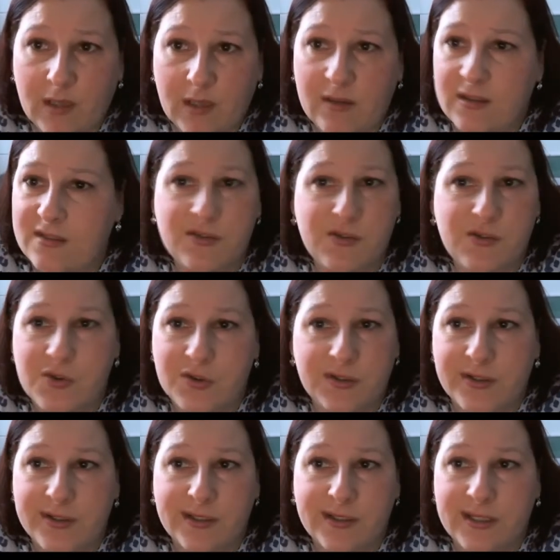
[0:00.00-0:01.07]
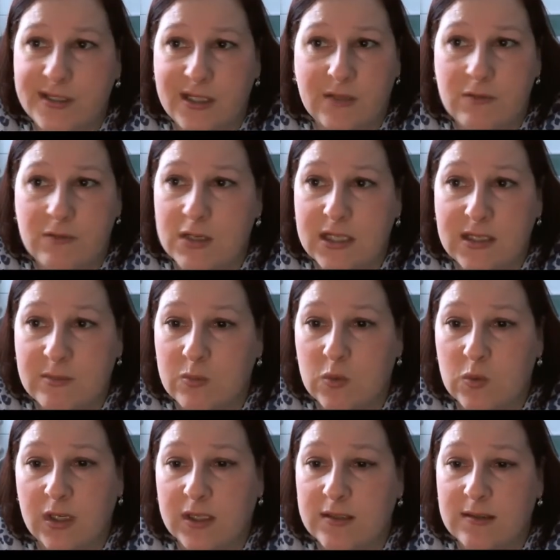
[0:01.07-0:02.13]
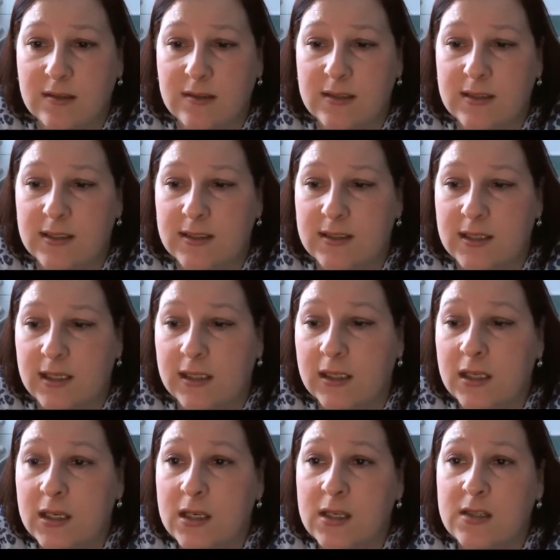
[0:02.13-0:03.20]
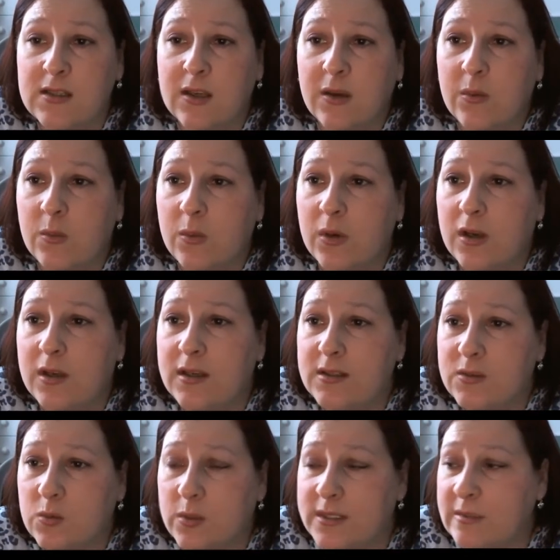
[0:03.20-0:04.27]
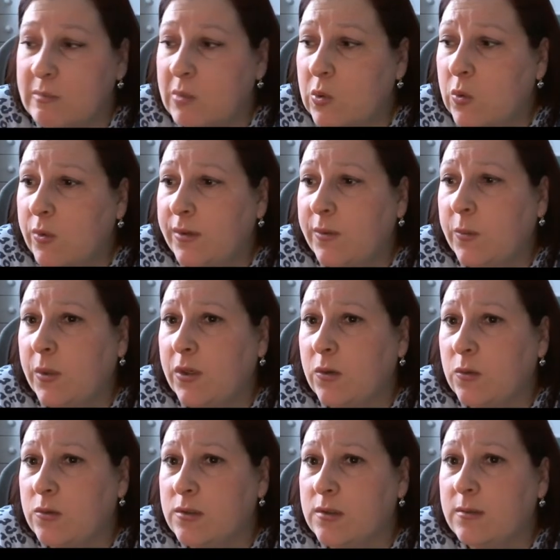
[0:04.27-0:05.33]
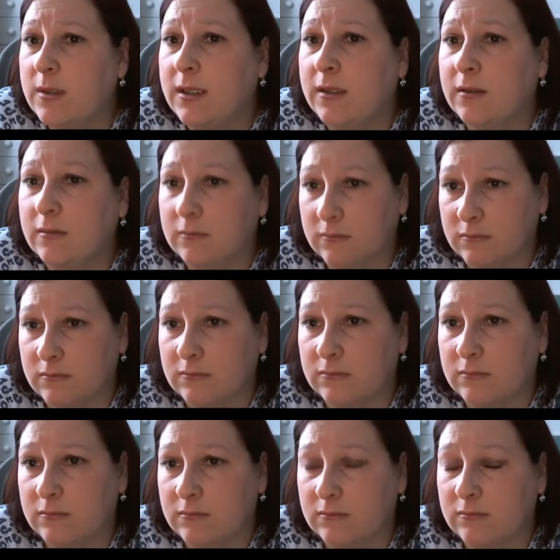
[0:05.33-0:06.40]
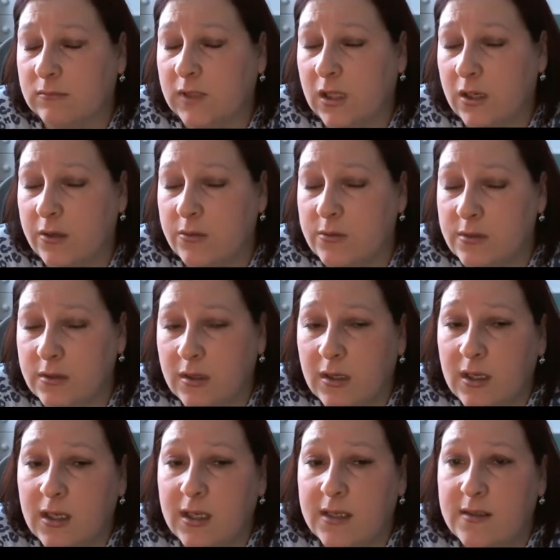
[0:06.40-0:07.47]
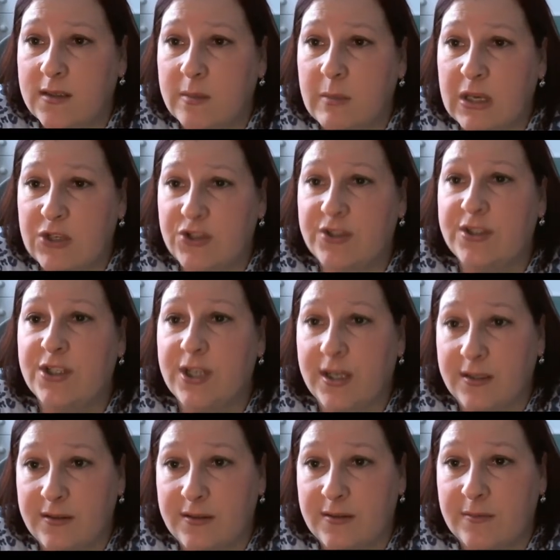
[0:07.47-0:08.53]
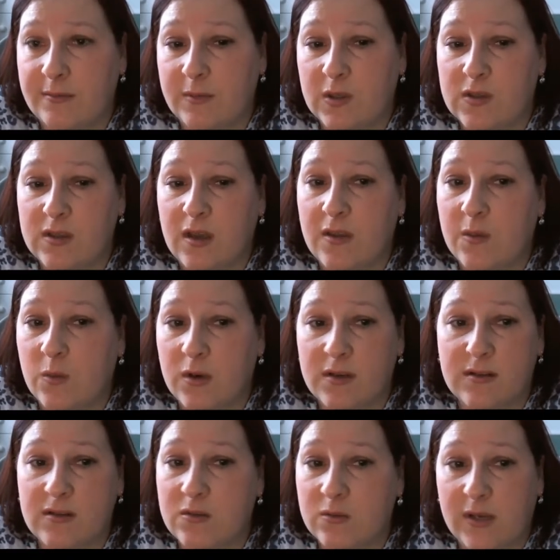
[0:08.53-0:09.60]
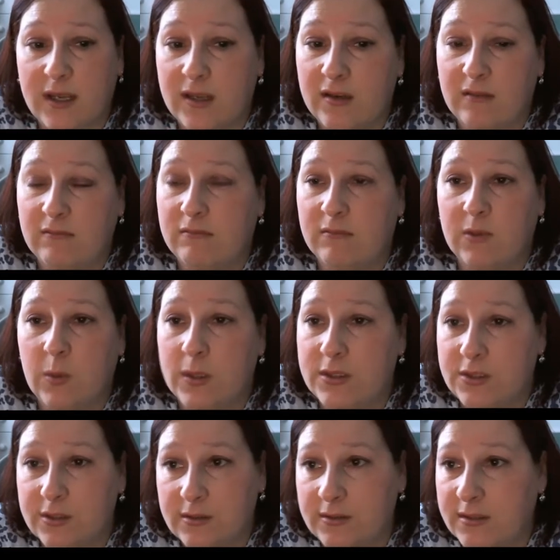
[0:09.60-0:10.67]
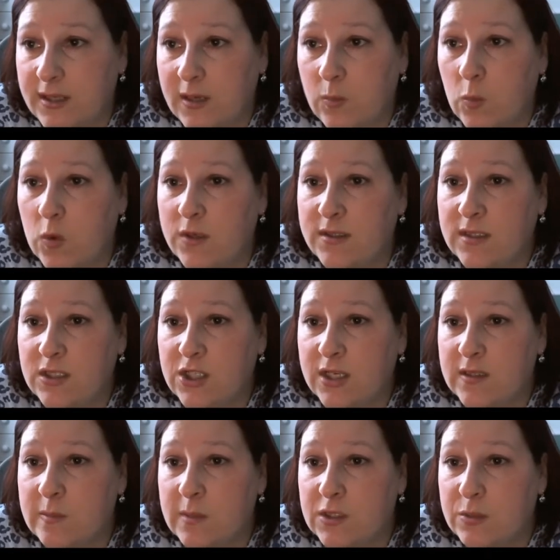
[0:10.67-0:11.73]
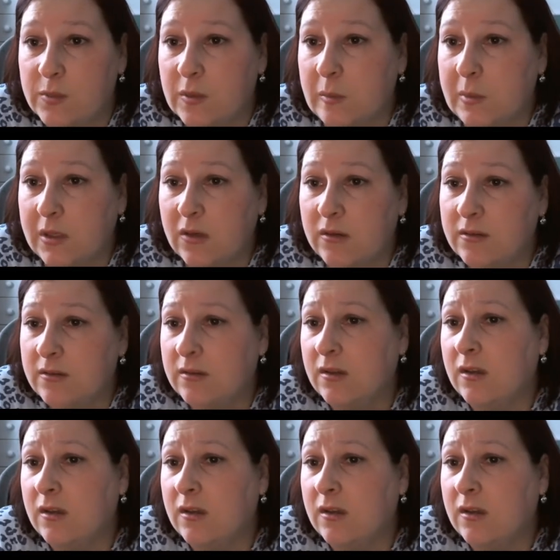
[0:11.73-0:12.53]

This is not a size 18, really. It's more like a size 16. So it's always important when you're doing clothes is to measure the chest, because otherwise you'll get questions saying, what is the chest measurement? Because